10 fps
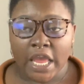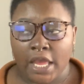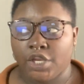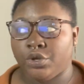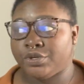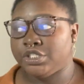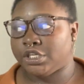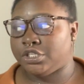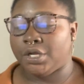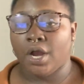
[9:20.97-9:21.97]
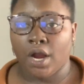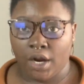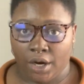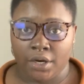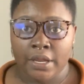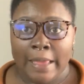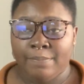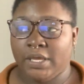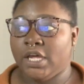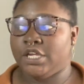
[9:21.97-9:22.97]
And you're judging her
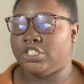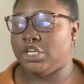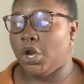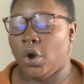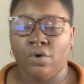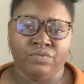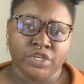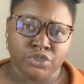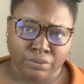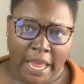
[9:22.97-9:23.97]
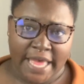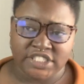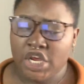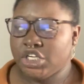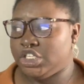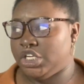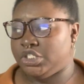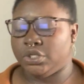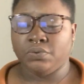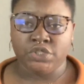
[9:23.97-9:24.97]
because she overdressed. She
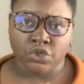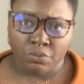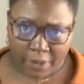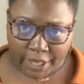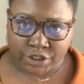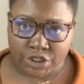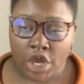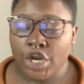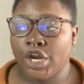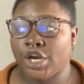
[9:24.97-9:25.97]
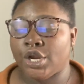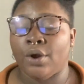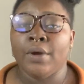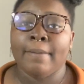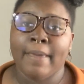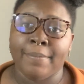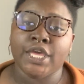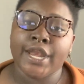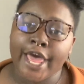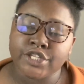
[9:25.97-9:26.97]
do too much. No, baby,
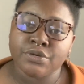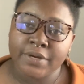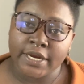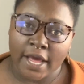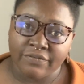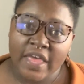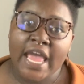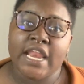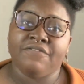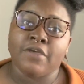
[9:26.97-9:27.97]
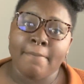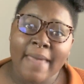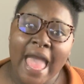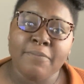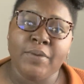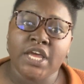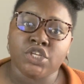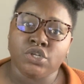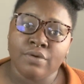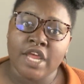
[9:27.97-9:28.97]
you're not doing enough. And if you're mad
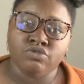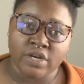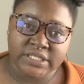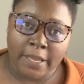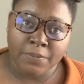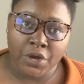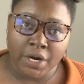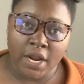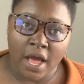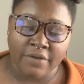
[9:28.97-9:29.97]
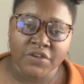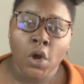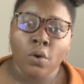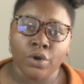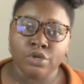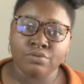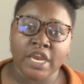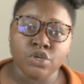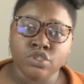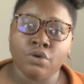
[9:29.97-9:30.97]
because you didn't dress up good enough or you
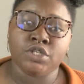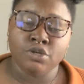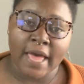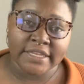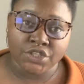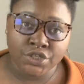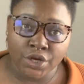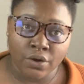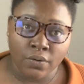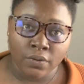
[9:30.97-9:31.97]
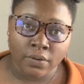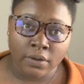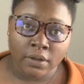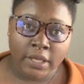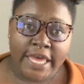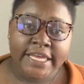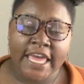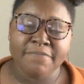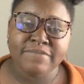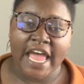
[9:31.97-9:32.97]
didn't do what you had to do,
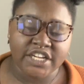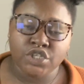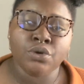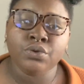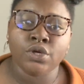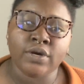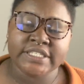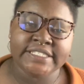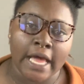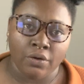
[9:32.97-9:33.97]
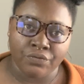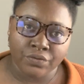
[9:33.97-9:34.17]
keep that to yourself.